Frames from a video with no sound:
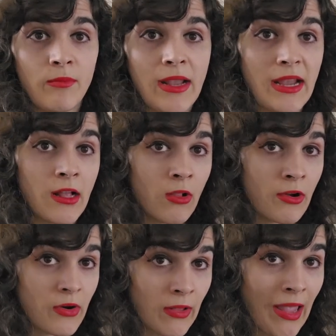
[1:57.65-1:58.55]
making a
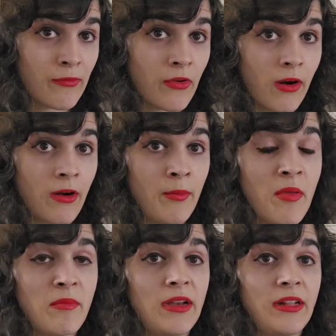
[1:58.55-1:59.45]
longer lever
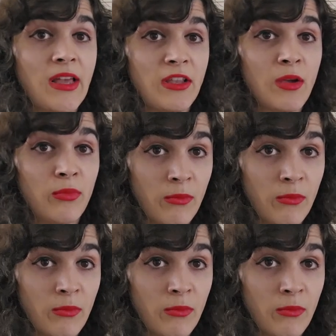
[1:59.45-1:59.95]
arm, meaning that you